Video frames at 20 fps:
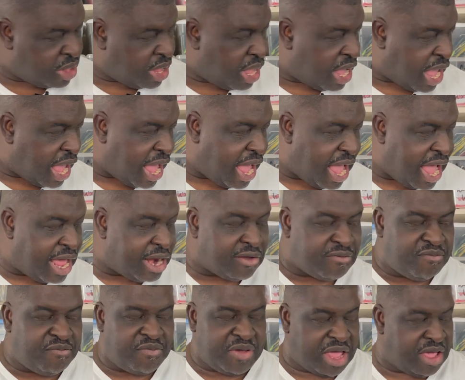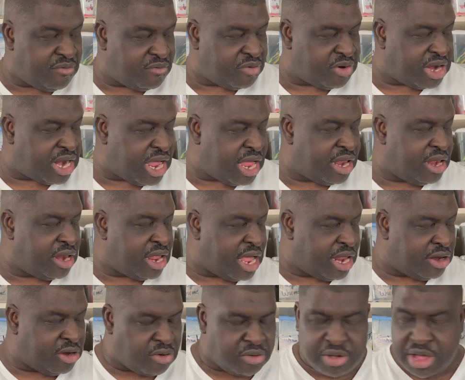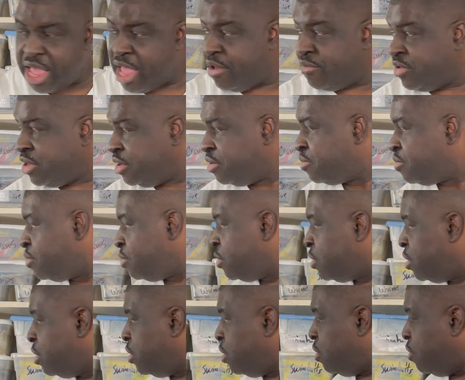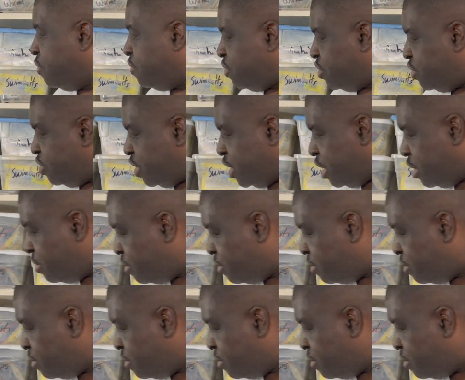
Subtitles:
I had a favorite. I don't have it over there